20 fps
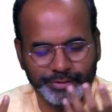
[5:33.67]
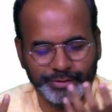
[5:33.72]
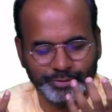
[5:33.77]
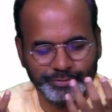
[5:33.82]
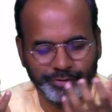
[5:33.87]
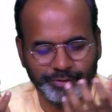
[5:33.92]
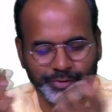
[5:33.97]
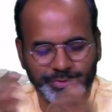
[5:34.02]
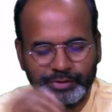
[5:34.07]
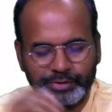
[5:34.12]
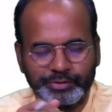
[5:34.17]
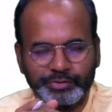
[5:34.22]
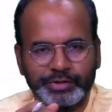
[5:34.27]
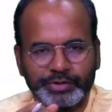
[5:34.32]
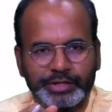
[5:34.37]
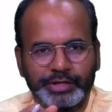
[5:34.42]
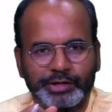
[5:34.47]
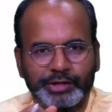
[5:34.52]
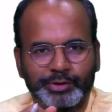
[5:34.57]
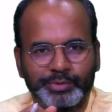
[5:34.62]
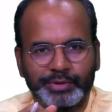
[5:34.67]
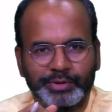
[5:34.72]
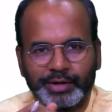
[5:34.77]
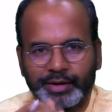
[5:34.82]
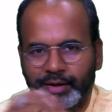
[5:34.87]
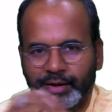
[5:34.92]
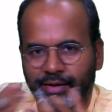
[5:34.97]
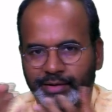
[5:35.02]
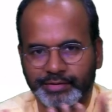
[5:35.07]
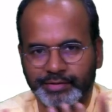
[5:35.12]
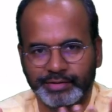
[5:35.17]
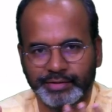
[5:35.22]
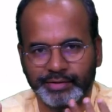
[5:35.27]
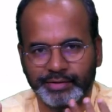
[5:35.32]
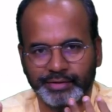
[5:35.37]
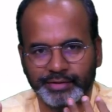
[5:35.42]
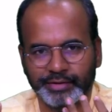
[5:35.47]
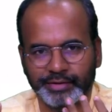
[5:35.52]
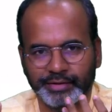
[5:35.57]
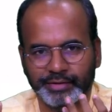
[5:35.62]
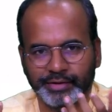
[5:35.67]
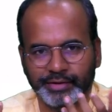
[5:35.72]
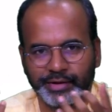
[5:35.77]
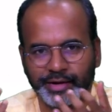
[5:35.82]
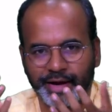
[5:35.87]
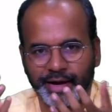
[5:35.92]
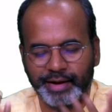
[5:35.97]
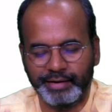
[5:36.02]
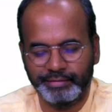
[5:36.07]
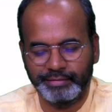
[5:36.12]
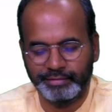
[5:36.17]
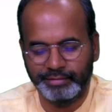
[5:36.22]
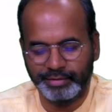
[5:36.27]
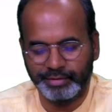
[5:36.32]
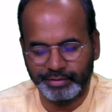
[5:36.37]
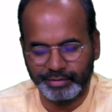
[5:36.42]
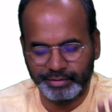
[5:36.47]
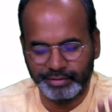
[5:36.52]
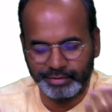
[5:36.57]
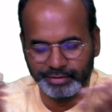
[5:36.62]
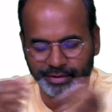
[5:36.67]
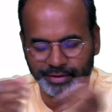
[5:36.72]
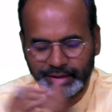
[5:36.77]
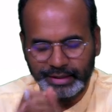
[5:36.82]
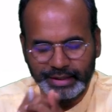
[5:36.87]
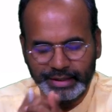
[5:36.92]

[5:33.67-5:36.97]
Look forward to seeing you in the class uh, and the and uh,